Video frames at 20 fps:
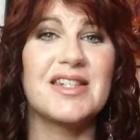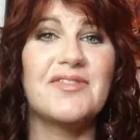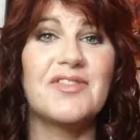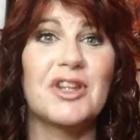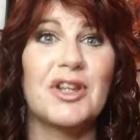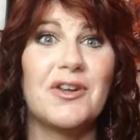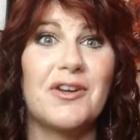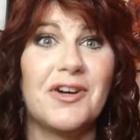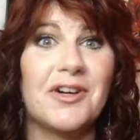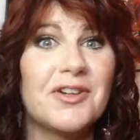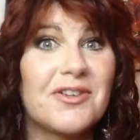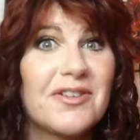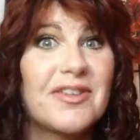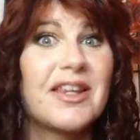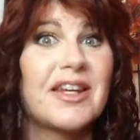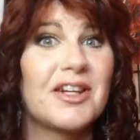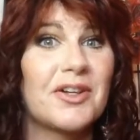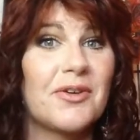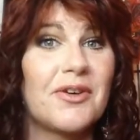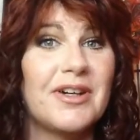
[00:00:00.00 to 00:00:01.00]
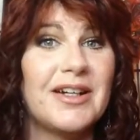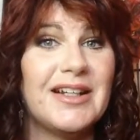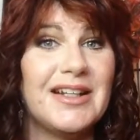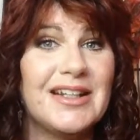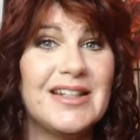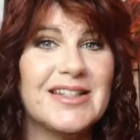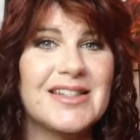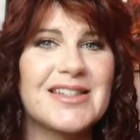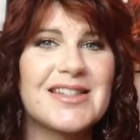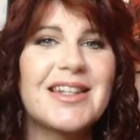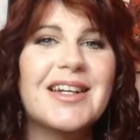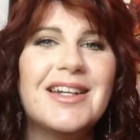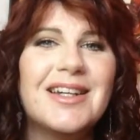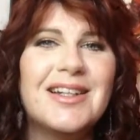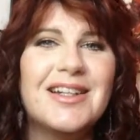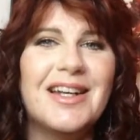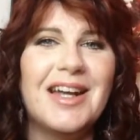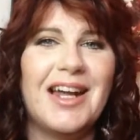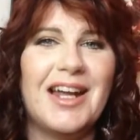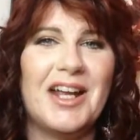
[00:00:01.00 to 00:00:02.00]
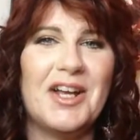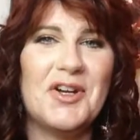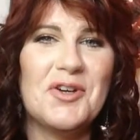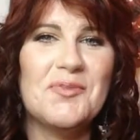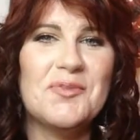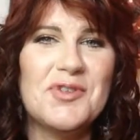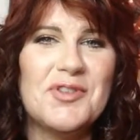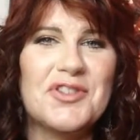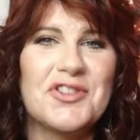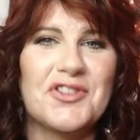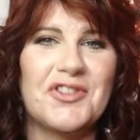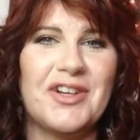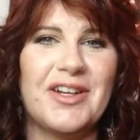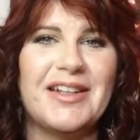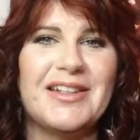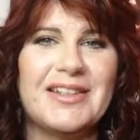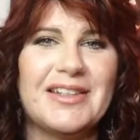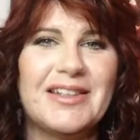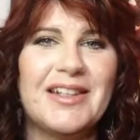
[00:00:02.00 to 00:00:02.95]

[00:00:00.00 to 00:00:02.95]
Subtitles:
even longer than it already is. And I hope you enjoy.